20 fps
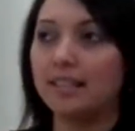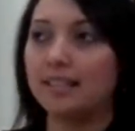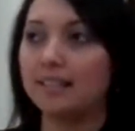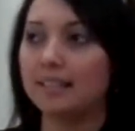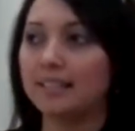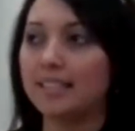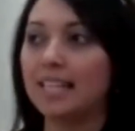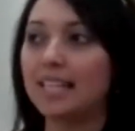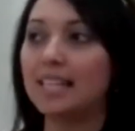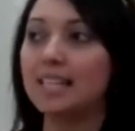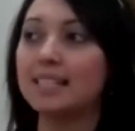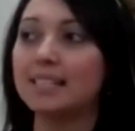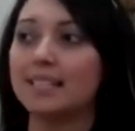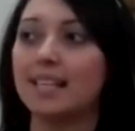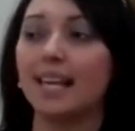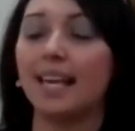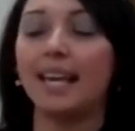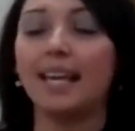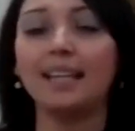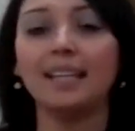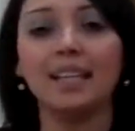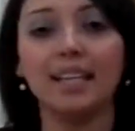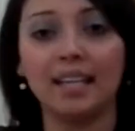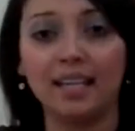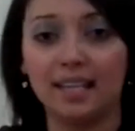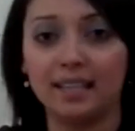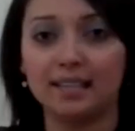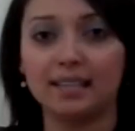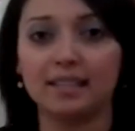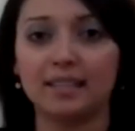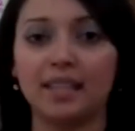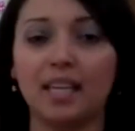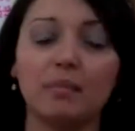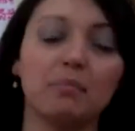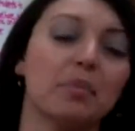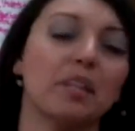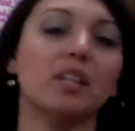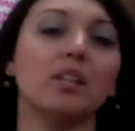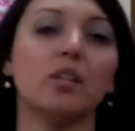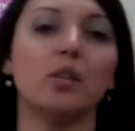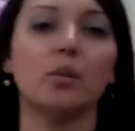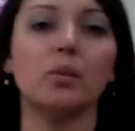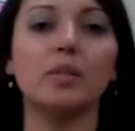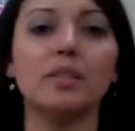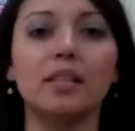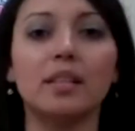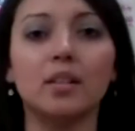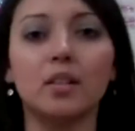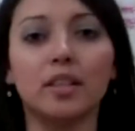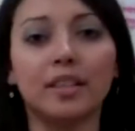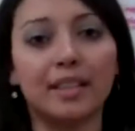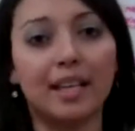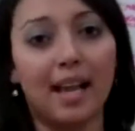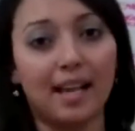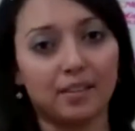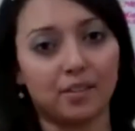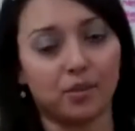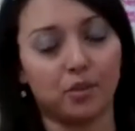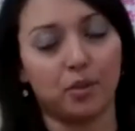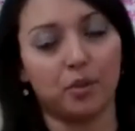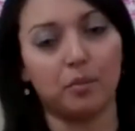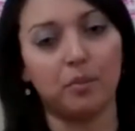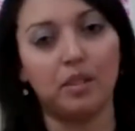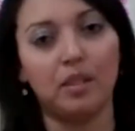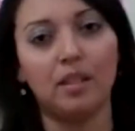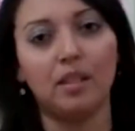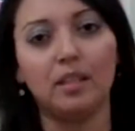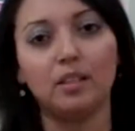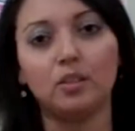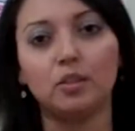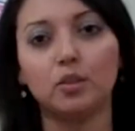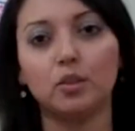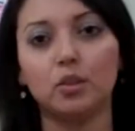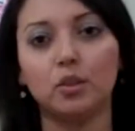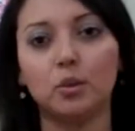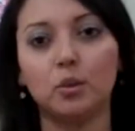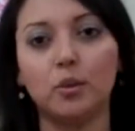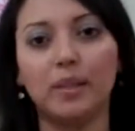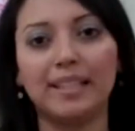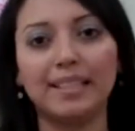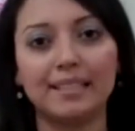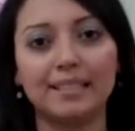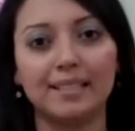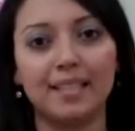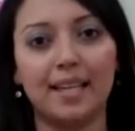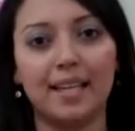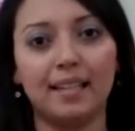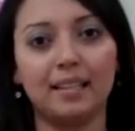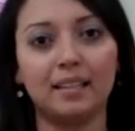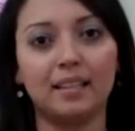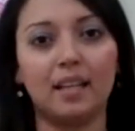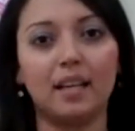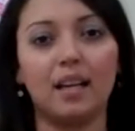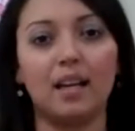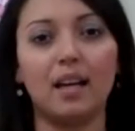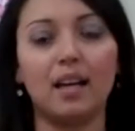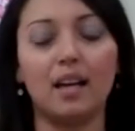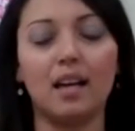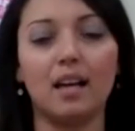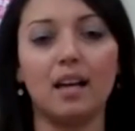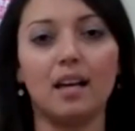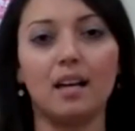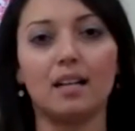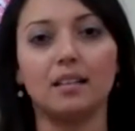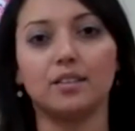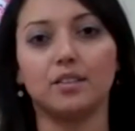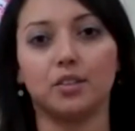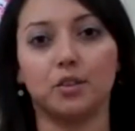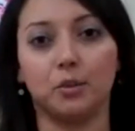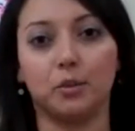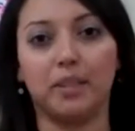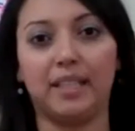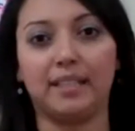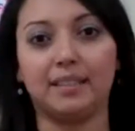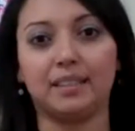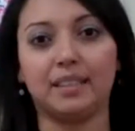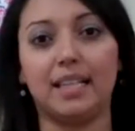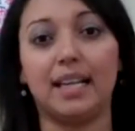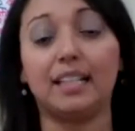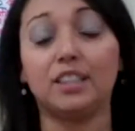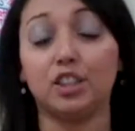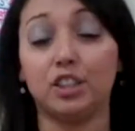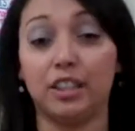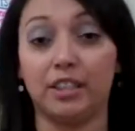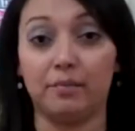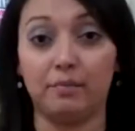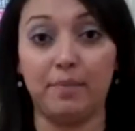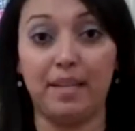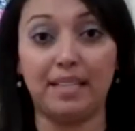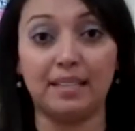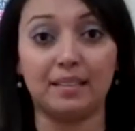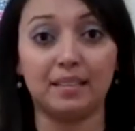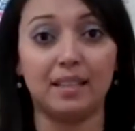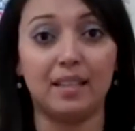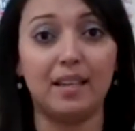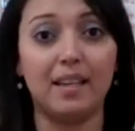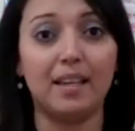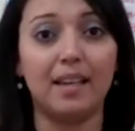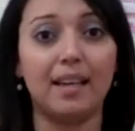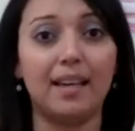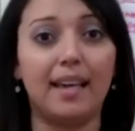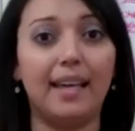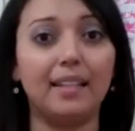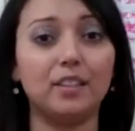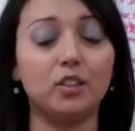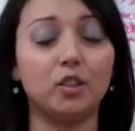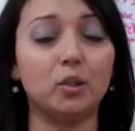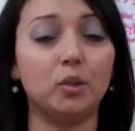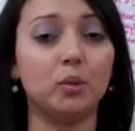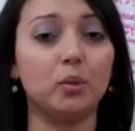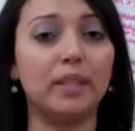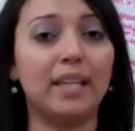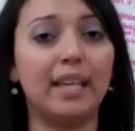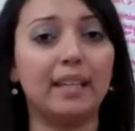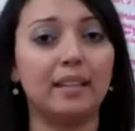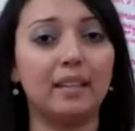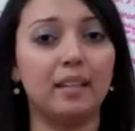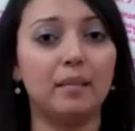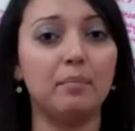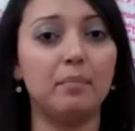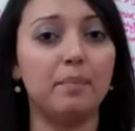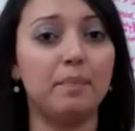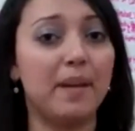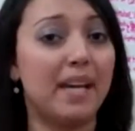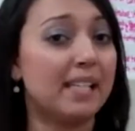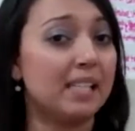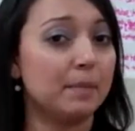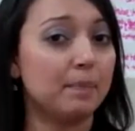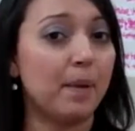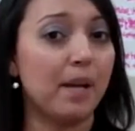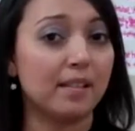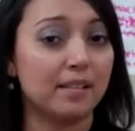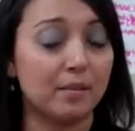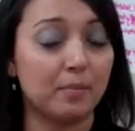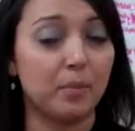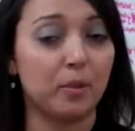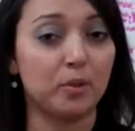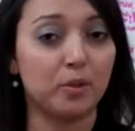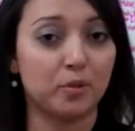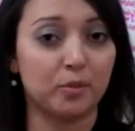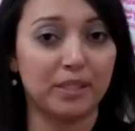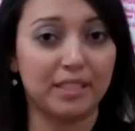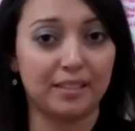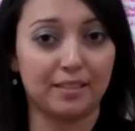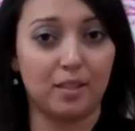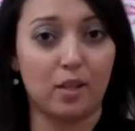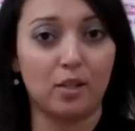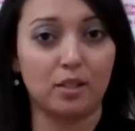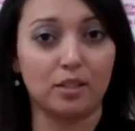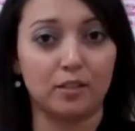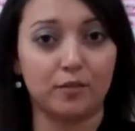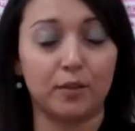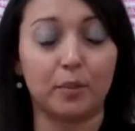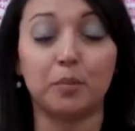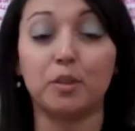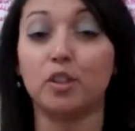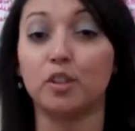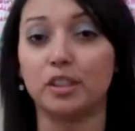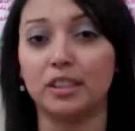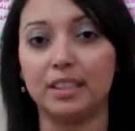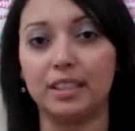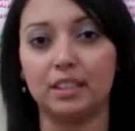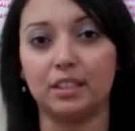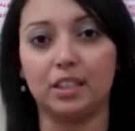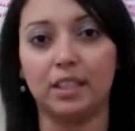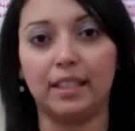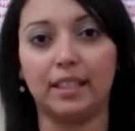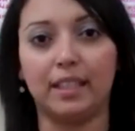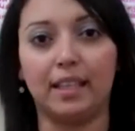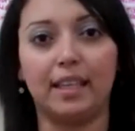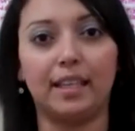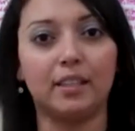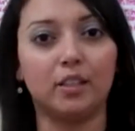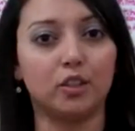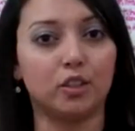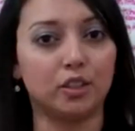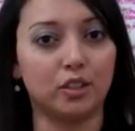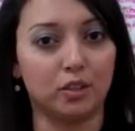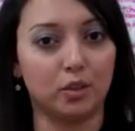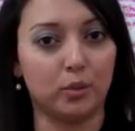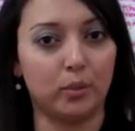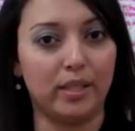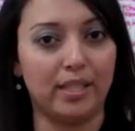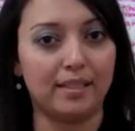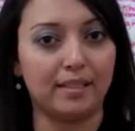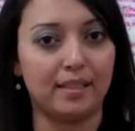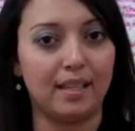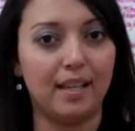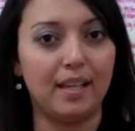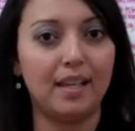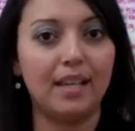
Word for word: These eight hits can be used in your classroom to extend student achievement and to get the best possible results from your teaching and your students.